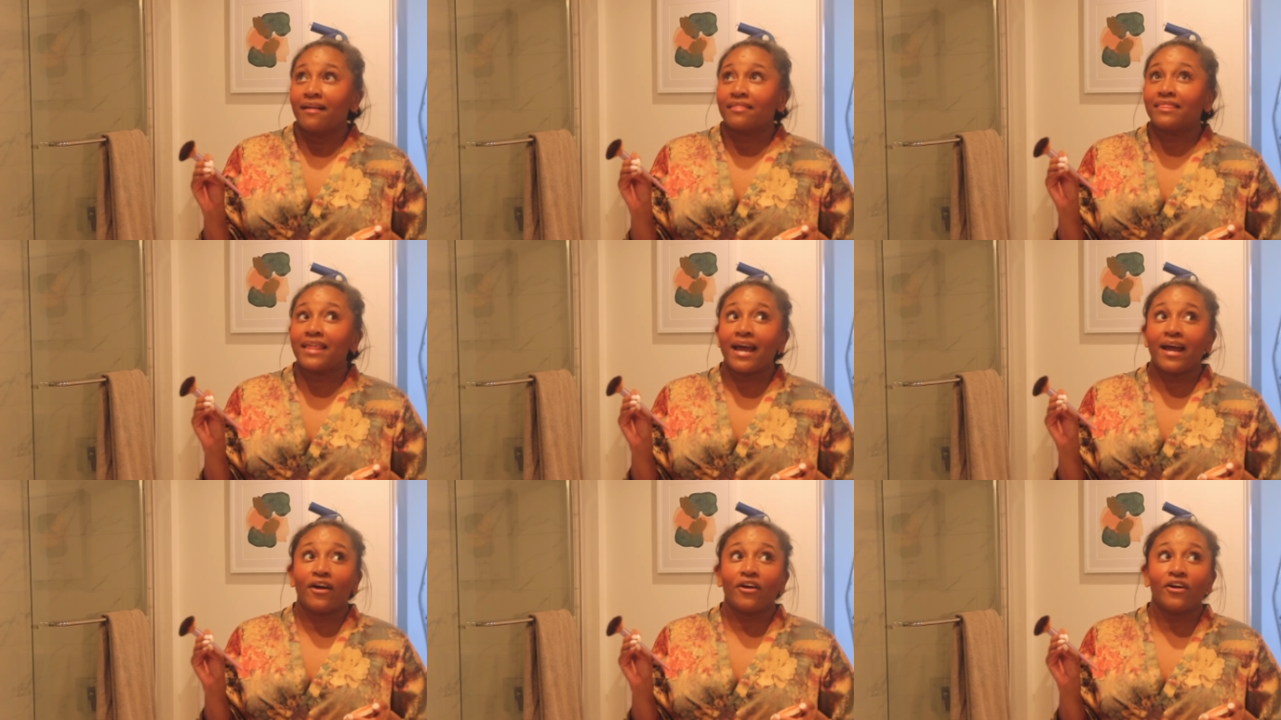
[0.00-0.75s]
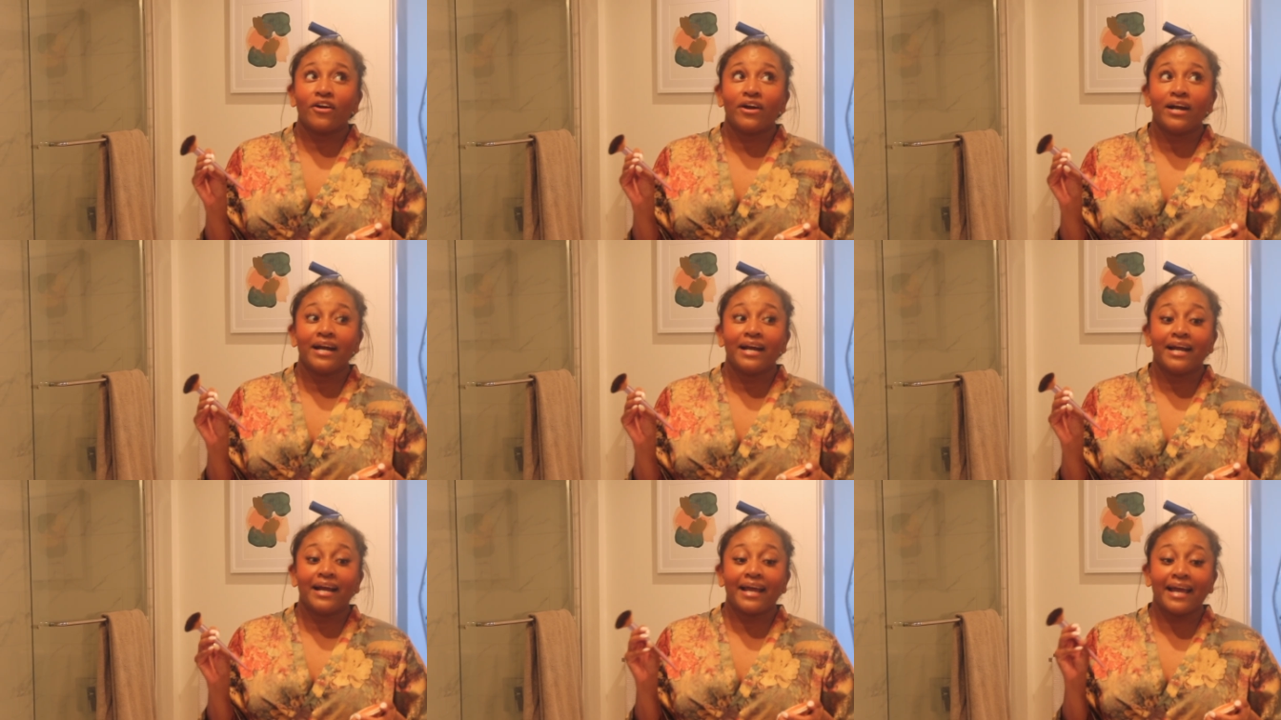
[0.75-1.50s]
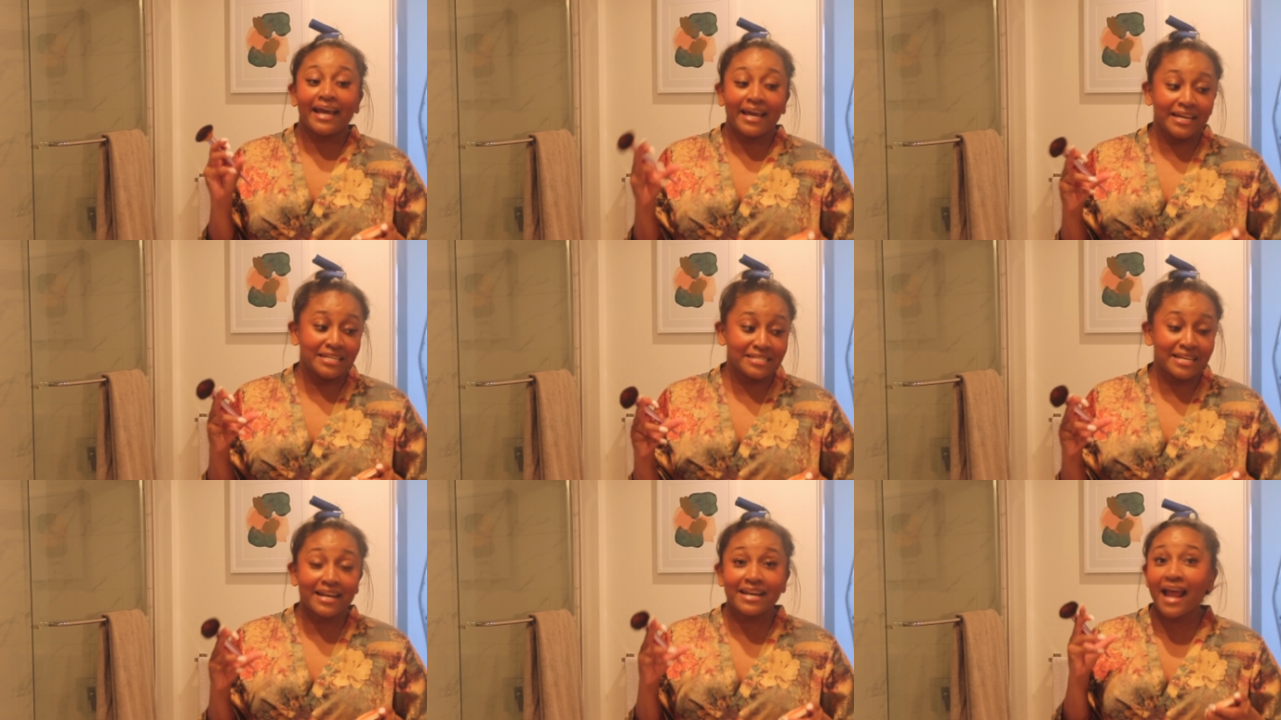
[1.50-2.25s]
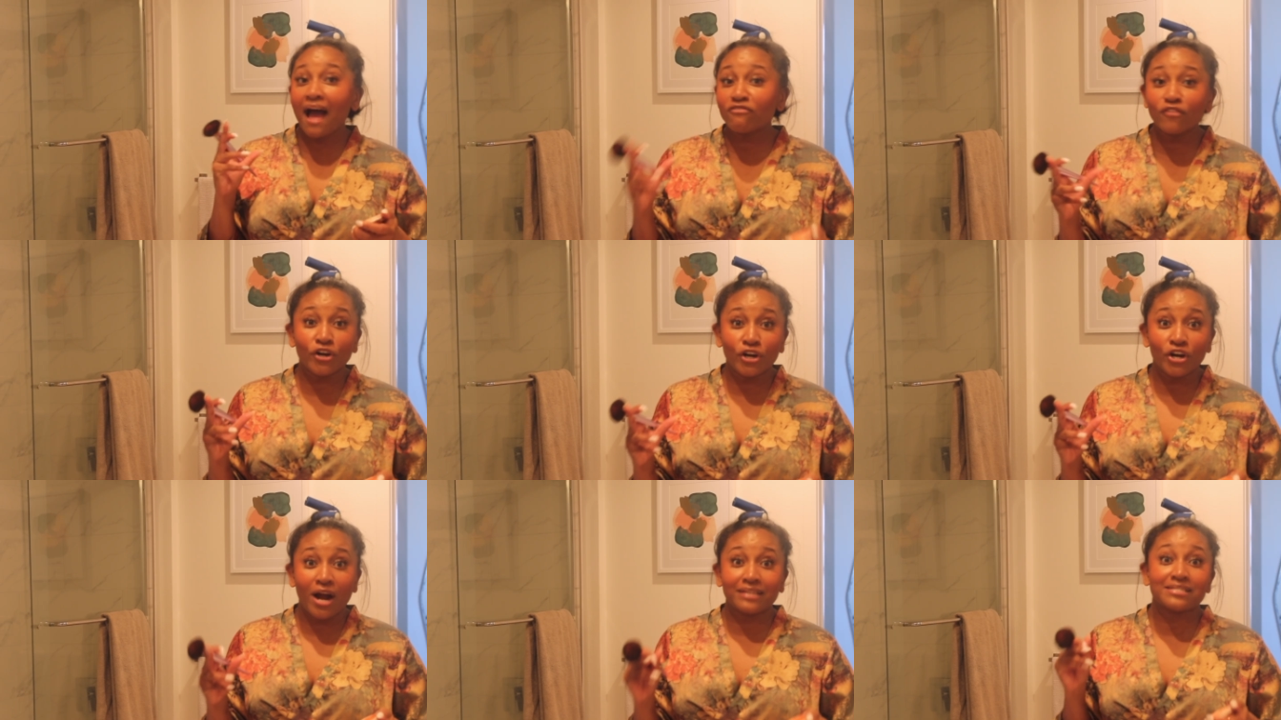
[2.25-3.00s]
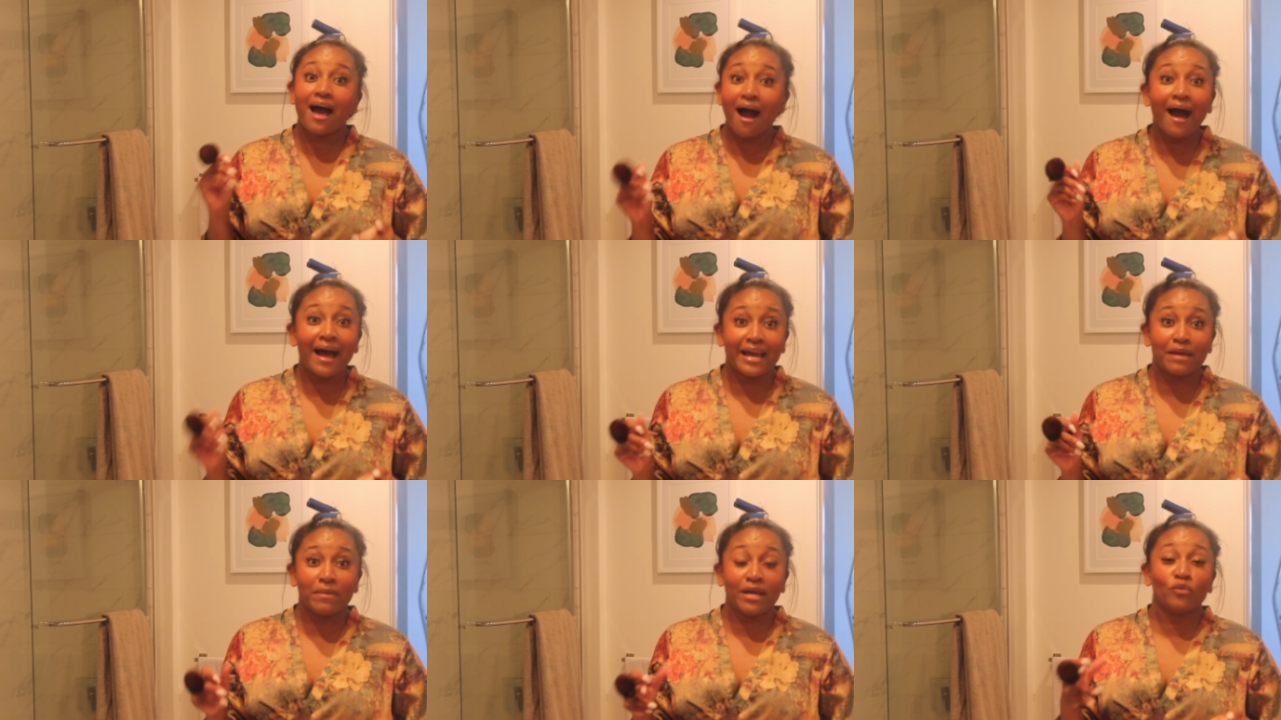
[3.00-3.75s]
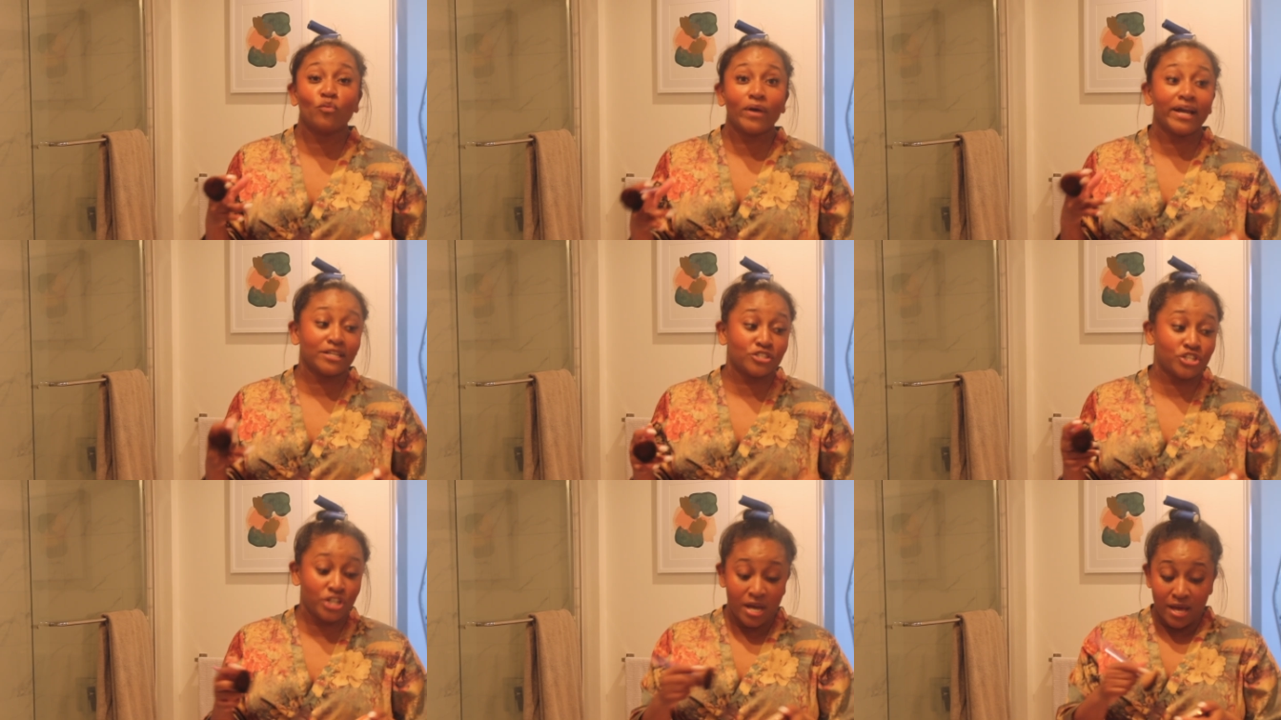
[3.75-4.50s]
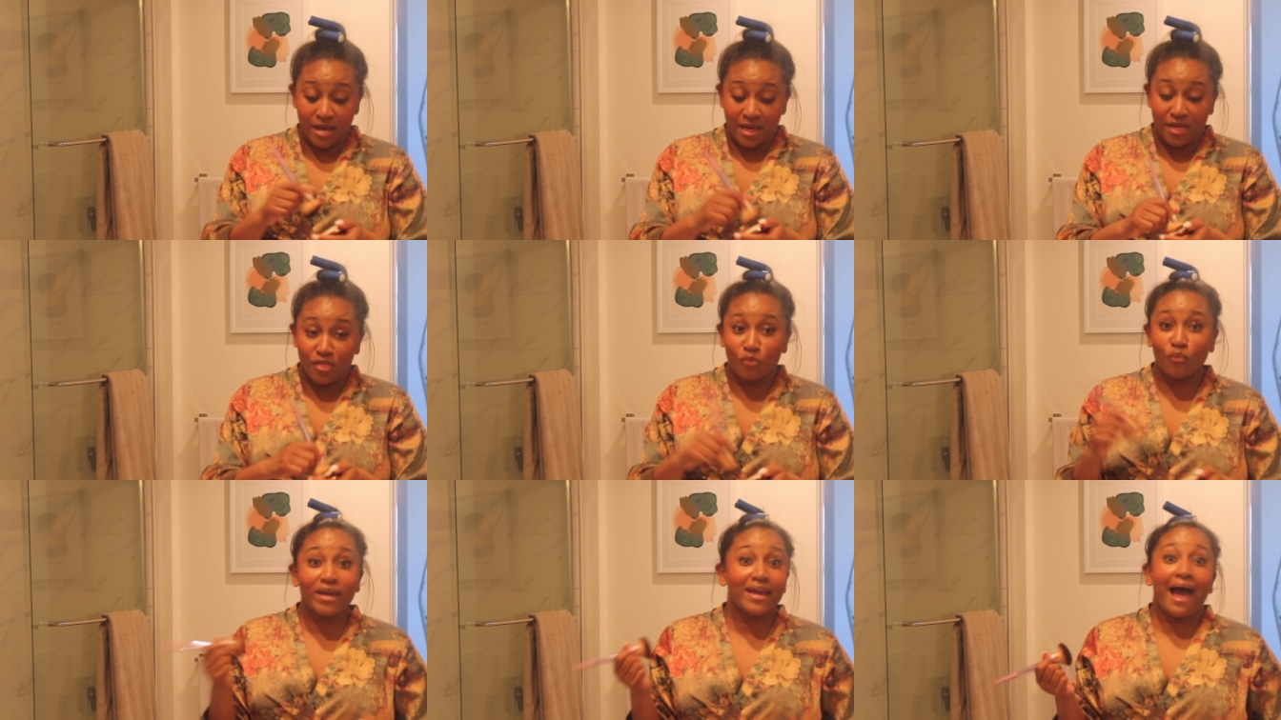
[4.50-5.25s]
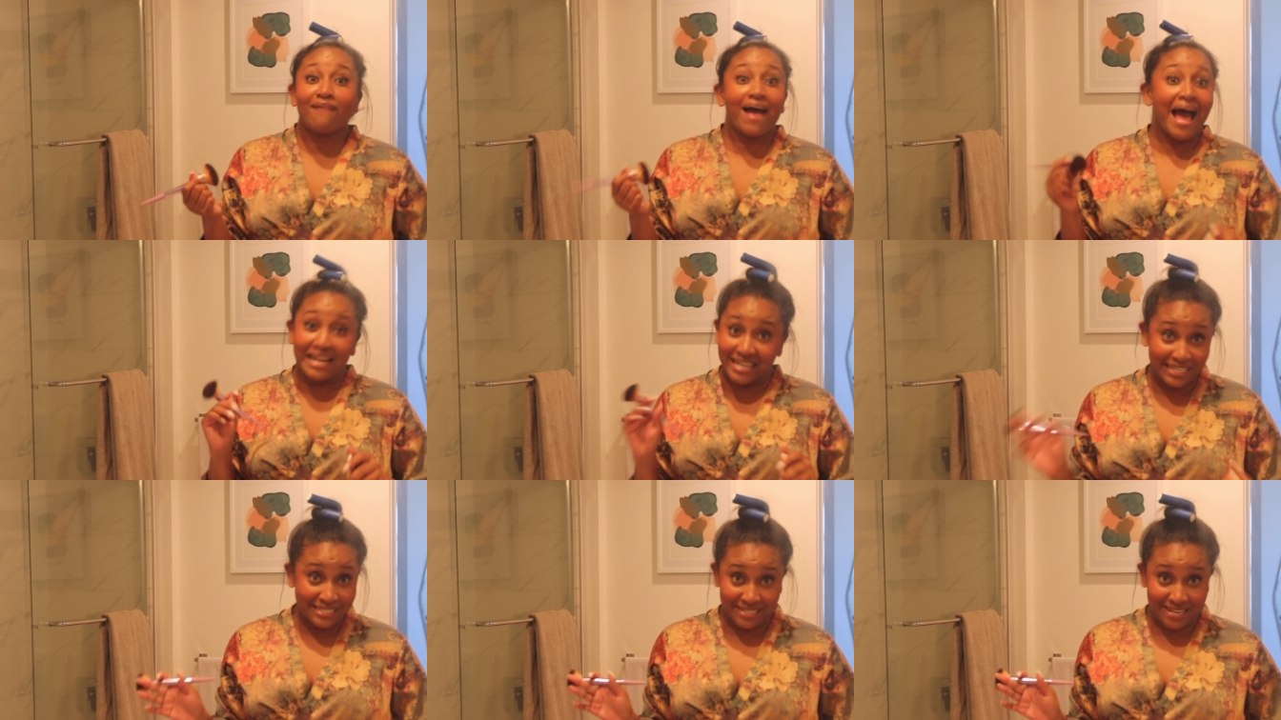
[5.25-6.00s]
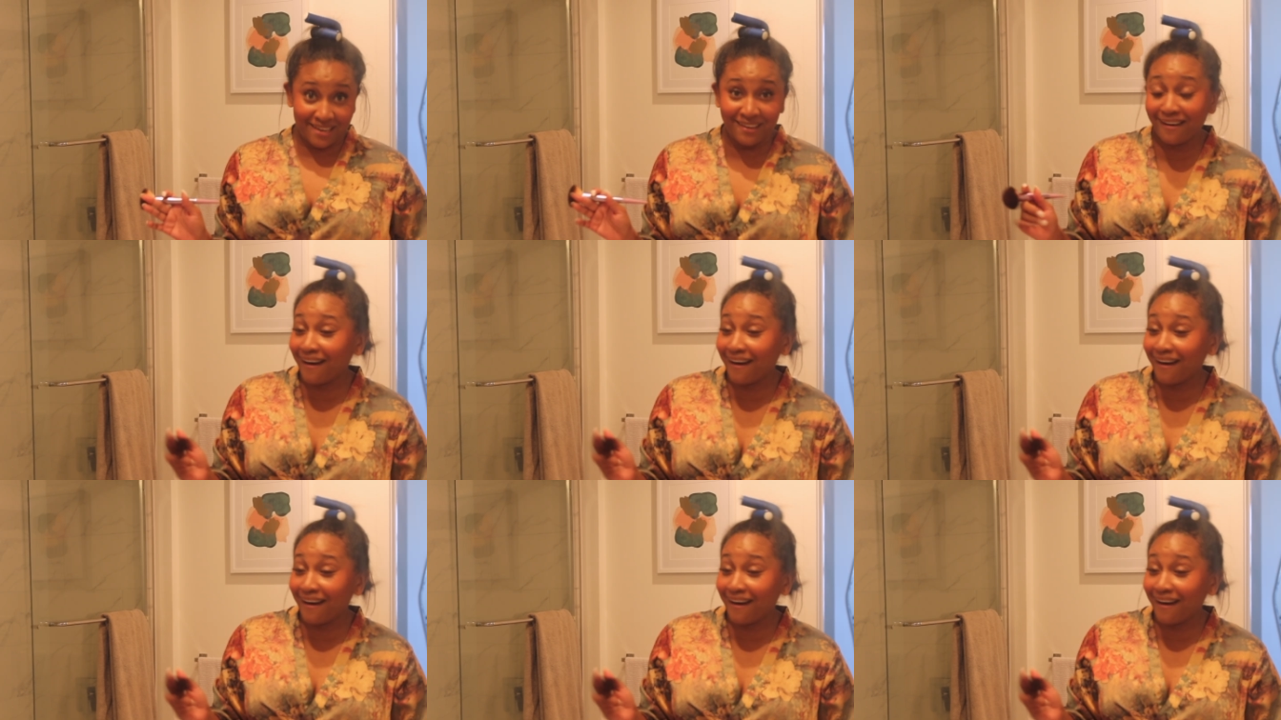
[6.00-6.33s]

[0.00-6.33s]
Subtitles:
There is never a time in which we have had it easy.